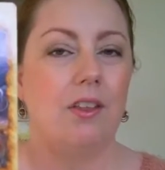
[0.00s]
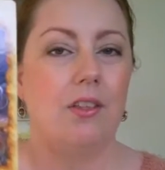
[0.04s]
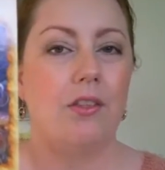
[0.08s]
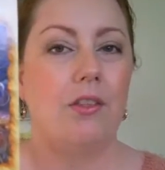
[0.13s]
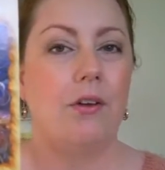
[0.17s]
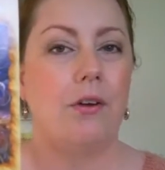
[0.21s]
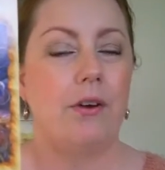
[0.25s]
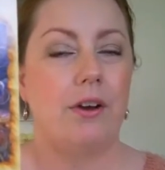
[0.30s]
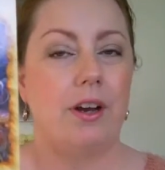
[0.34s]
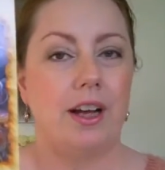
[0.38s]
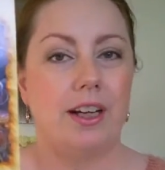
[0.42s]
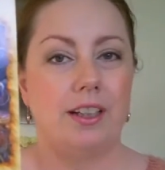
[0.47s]

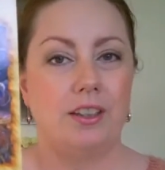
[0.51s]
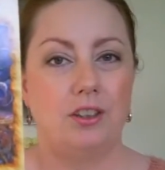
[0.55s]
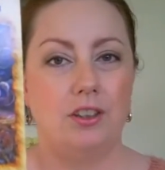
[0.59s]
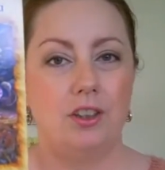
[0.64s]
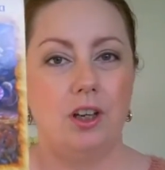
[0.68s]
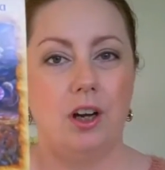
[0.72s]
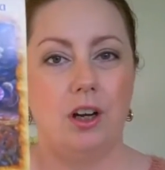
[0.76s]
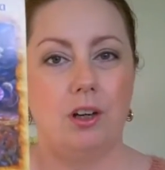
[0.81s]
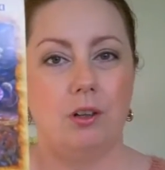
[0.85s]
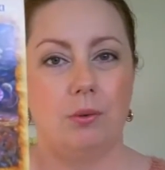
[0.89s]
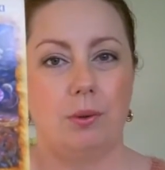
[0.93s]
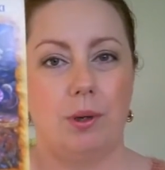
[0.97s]
third eye
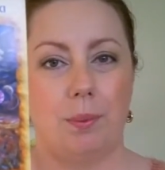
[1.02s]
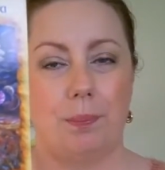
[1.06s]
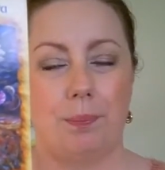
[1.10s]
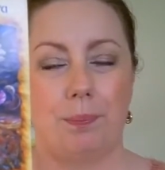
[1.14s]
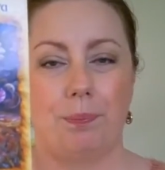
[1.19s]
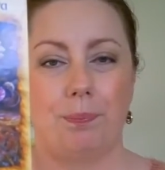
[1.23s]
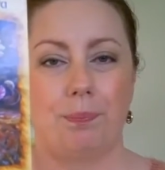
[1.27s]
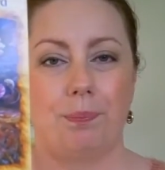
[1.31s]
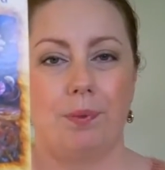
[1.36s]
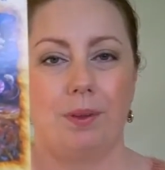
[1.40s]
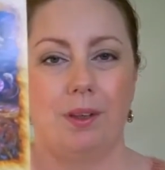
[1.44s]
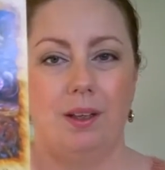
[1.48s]
chakra.
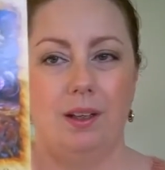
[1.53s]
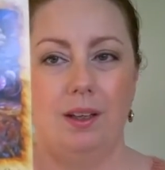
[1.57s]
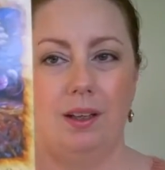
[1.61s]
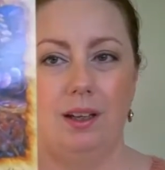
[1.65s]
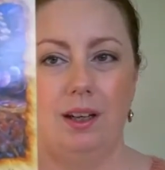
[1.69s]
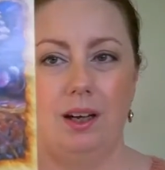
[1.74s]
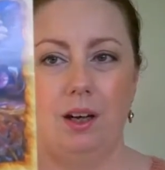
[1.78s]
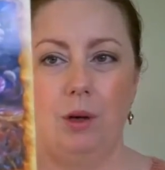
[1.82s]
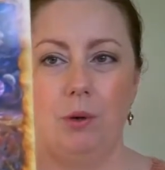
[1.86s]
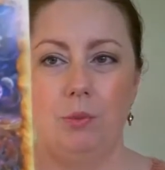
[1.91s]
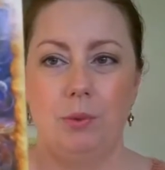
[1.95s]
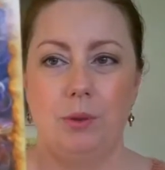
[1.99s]

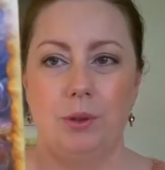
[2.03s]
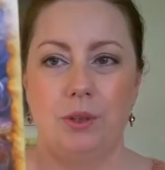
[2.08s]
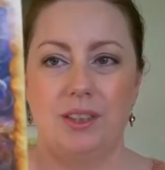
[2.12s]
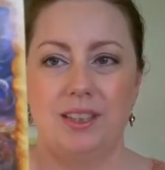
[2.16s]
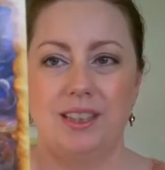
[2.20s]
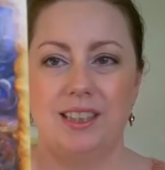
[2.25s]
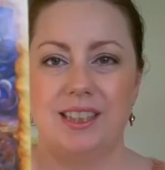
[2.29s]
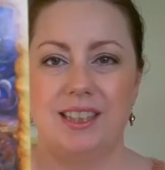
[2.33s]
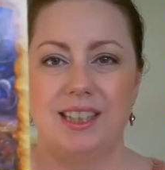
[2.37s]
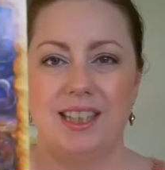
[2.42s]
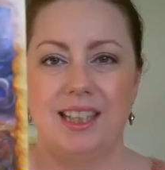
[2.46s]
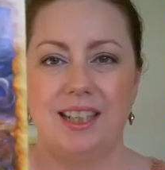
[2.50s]
I hope you can
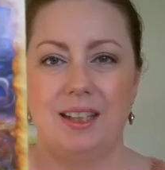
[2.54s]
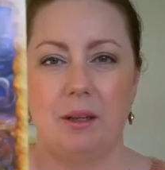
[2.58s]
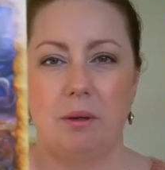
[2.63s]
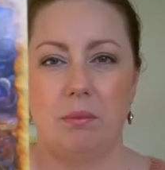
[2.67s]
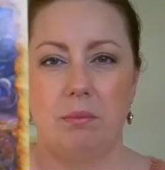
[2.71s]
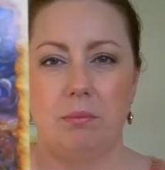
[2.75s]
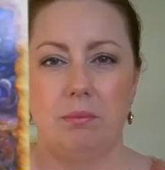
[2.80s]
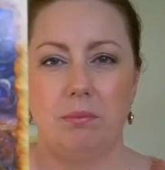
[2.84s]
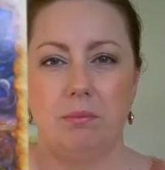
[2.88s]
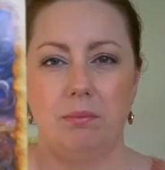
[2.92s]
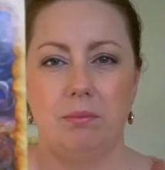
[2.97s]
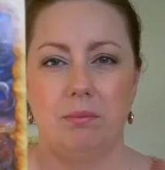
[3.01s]
see
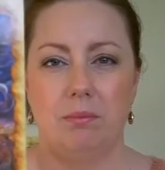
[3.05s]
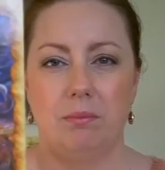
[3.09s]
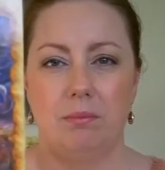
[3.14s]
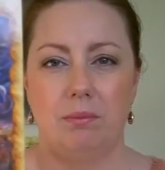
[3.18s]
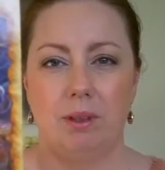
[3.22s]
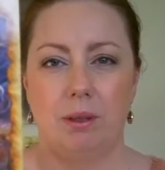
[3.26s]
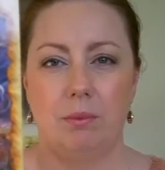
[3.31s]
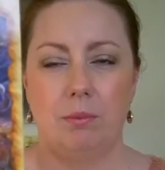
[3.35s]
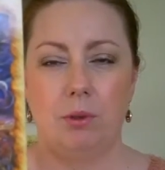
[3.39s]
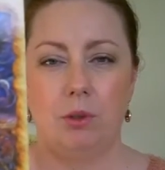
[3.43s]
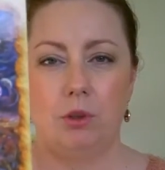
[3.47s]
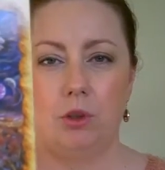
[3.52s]
them.
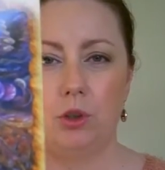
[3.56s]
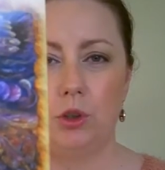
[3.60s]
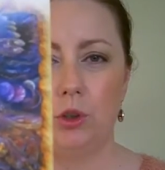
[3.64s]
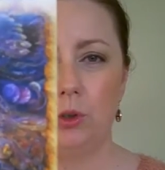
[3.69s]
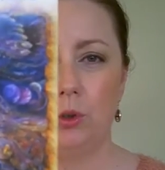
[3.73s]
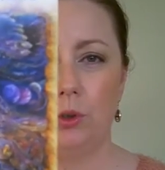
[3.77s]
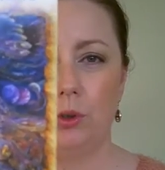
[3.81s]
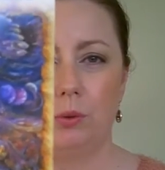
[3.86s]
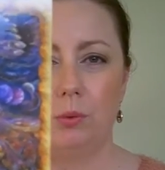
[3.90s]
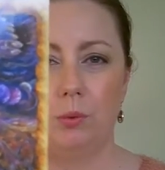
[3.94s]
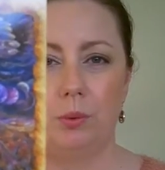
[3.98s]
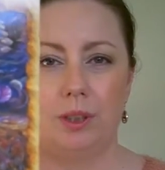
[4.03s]
I'm not
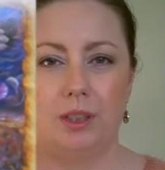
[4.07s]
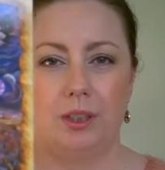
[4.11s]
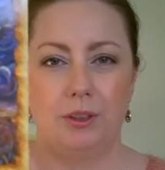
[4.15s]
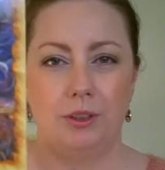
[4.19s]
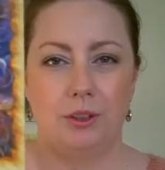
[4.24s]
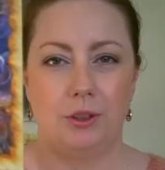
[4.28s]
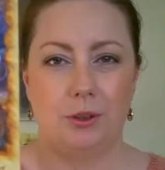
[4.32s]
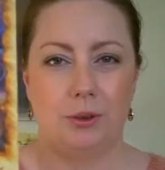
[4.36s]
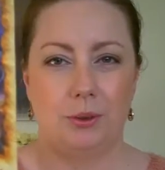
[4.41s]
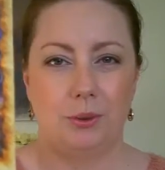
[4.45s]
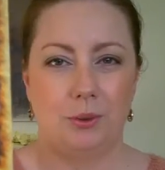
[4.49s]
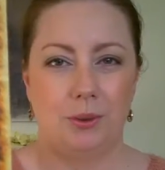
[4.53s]
sure where
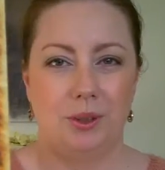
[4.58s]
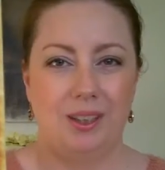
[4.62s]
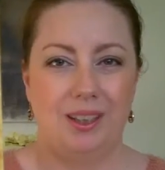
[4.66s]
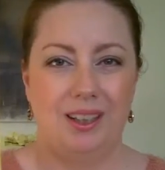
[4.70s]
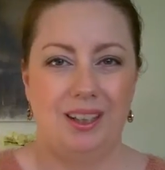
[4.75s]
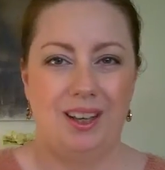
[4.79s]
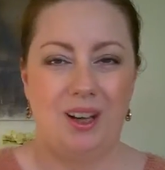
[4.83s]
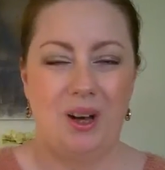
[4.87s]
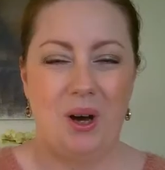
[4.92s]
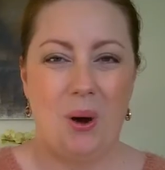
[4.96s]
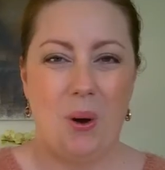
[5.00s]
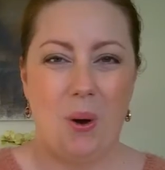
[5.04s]
to
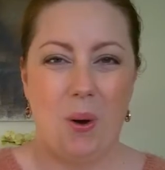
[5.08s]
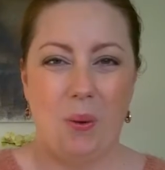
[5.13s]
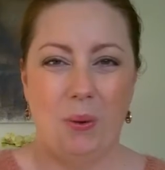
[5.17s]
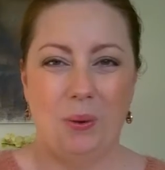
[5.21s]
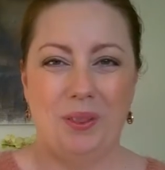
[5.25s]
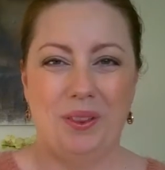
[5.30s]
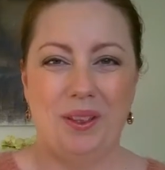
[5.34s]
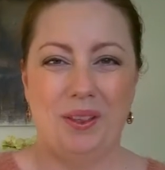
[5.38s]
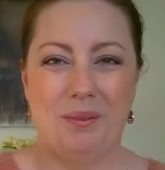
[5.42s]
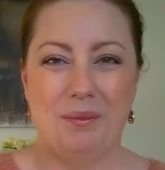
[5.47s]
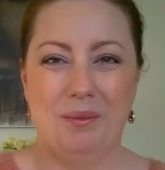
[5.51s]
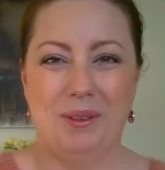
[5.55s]

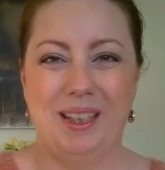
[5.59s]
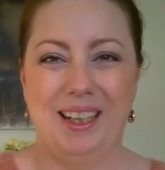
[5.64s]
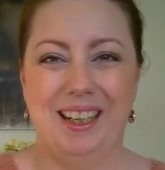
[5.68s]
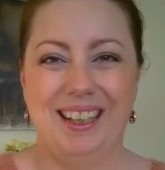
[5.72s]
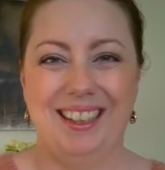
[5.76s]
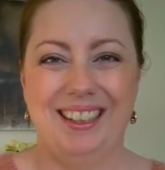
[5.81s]
hold them.